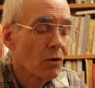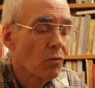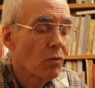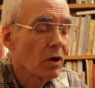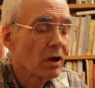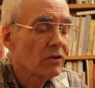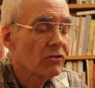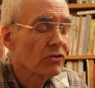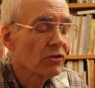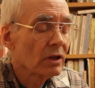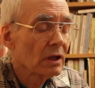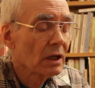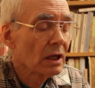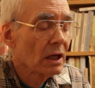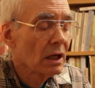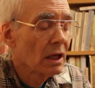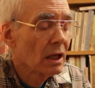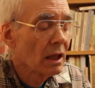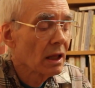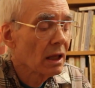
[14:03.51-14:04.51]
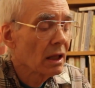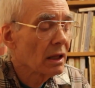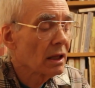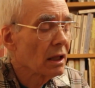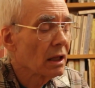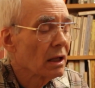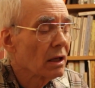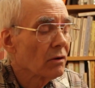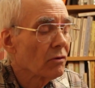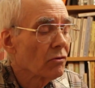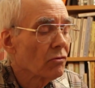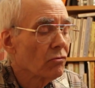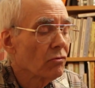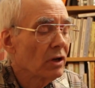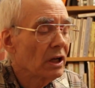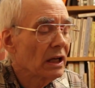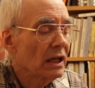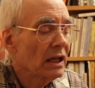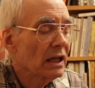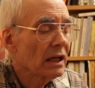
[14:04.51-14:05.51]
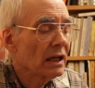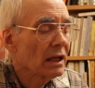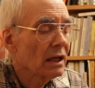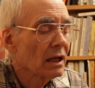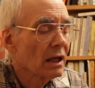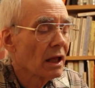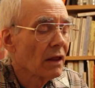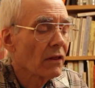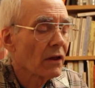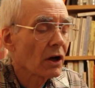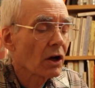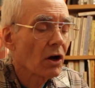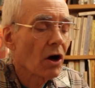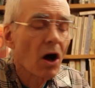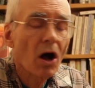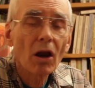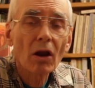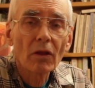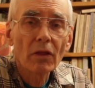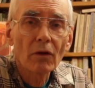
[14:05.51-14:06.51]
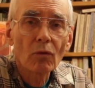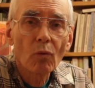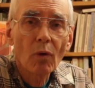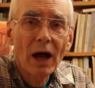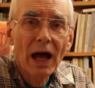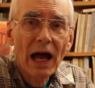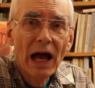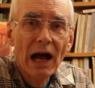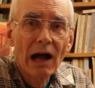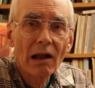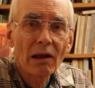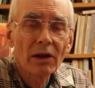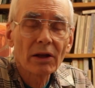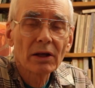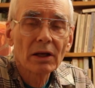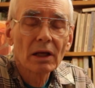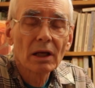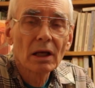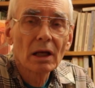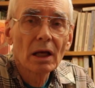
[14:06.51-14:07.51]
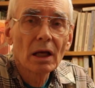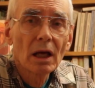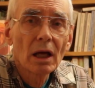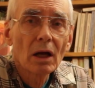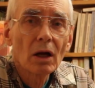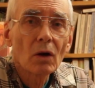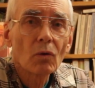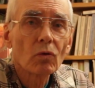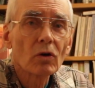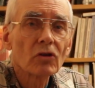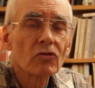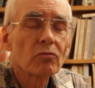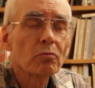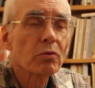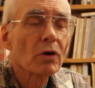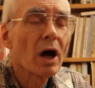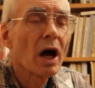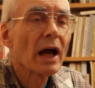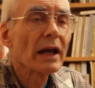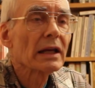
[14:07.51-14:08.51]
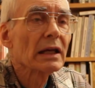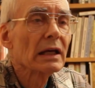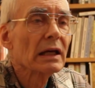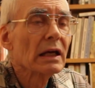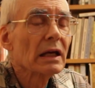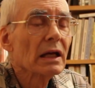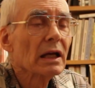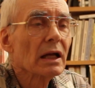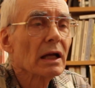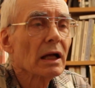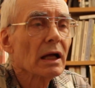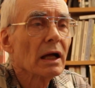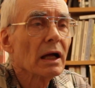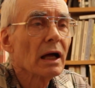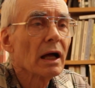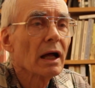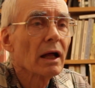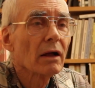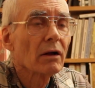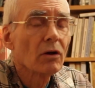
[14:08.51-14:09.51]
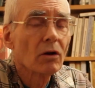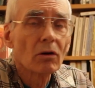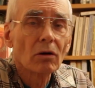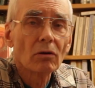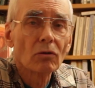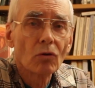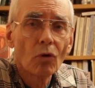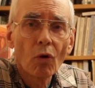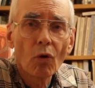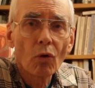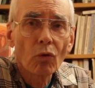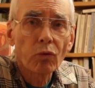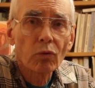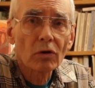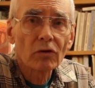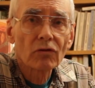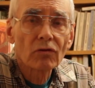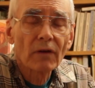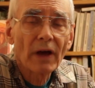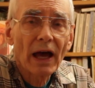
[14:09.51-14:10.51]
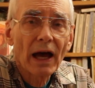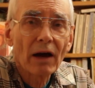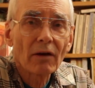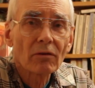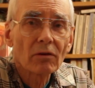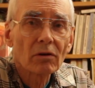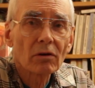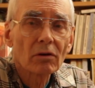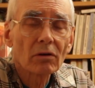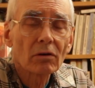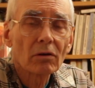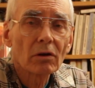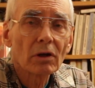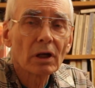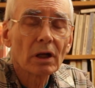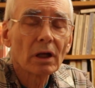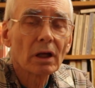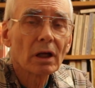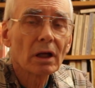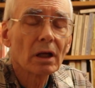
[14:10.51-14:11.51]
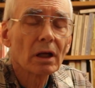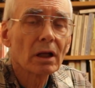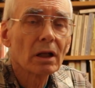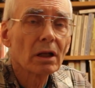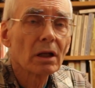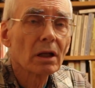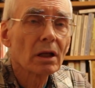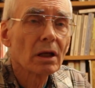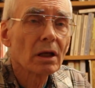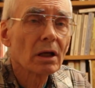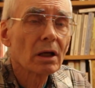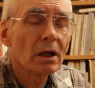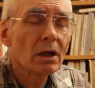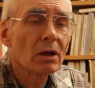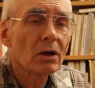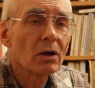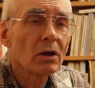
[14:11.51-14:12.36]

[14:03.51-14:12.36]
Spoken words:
was reading The Call of the Wild, which brought gold was found in the